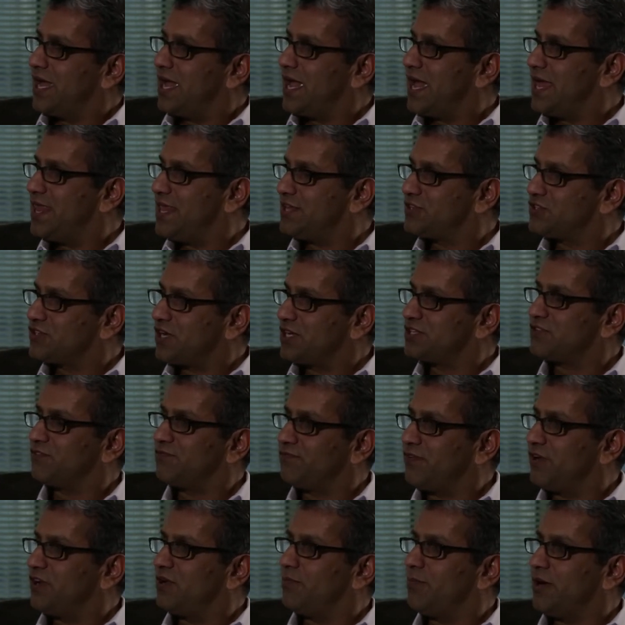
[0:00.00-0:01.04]
And it's such a
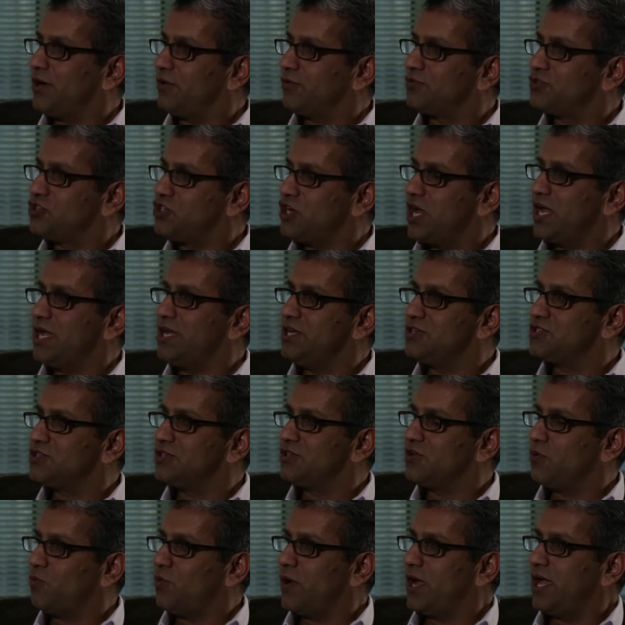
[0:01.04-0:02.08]
fundamental change in
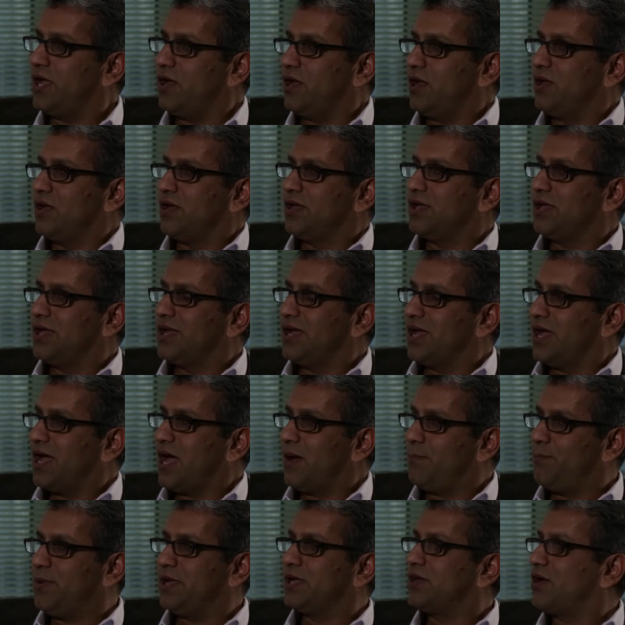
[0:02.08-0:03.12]
the way a
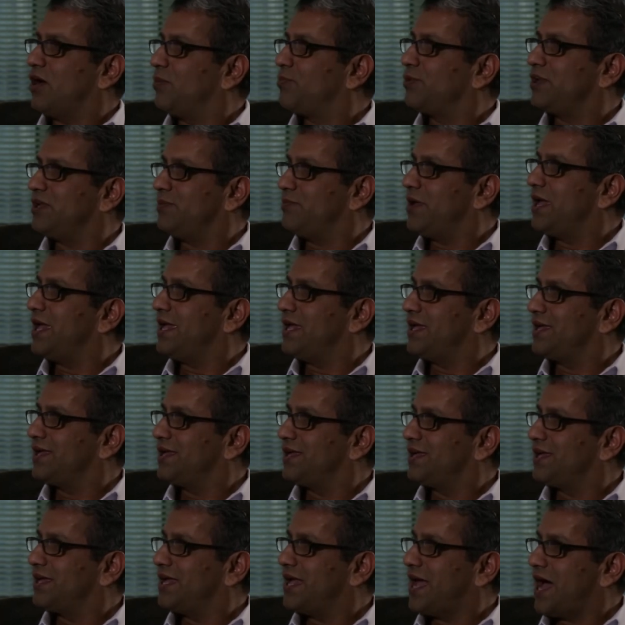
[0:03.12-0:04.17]
big company may
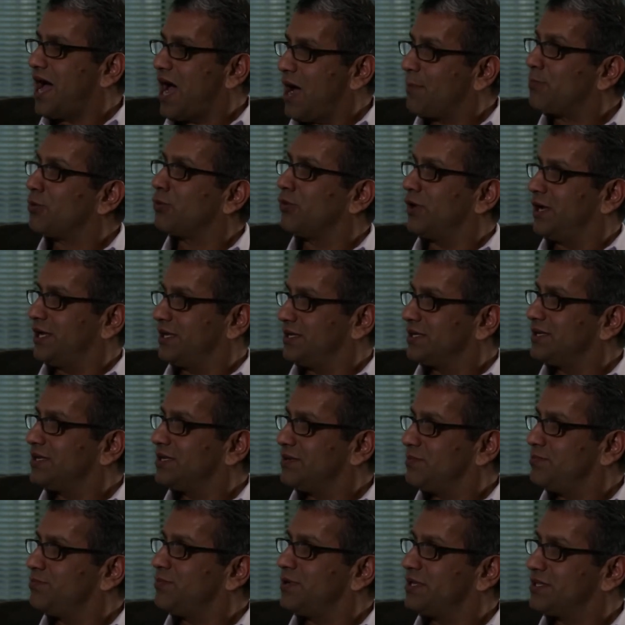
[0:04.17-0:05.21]
operate.
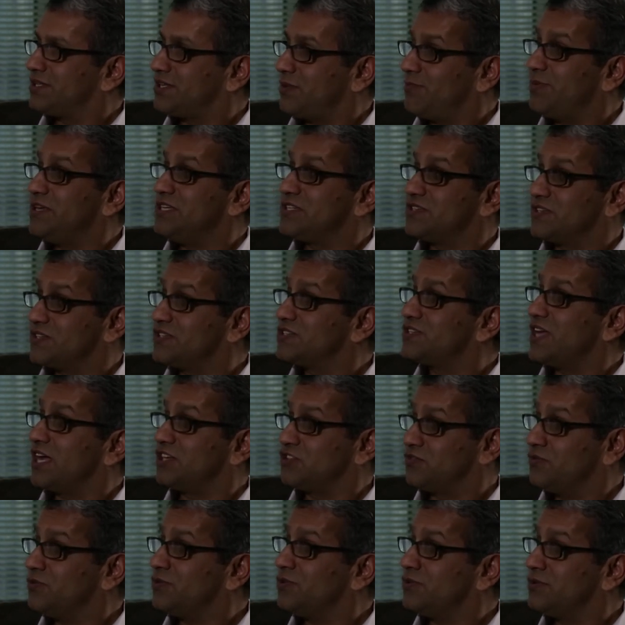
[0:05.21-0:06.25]
But to be
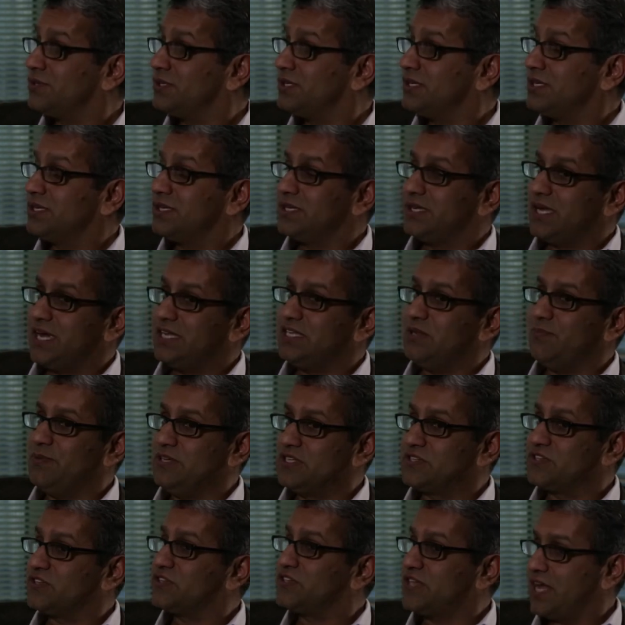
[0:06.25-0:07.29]
successful and to be
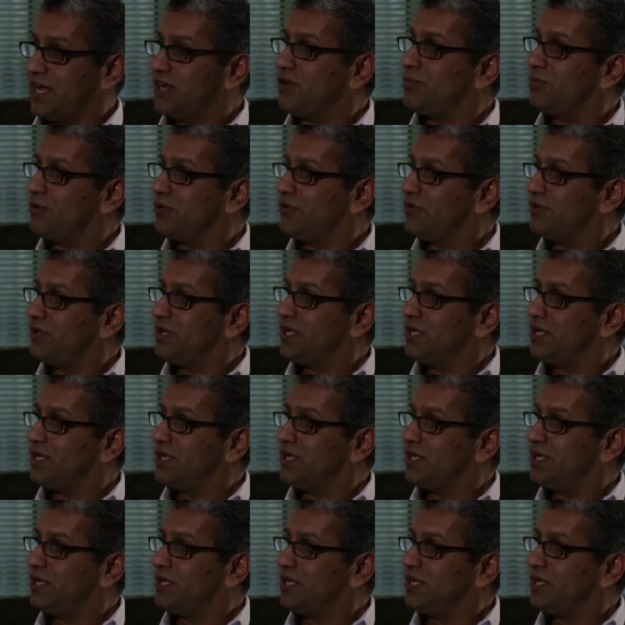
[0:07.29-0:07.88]
sustainable,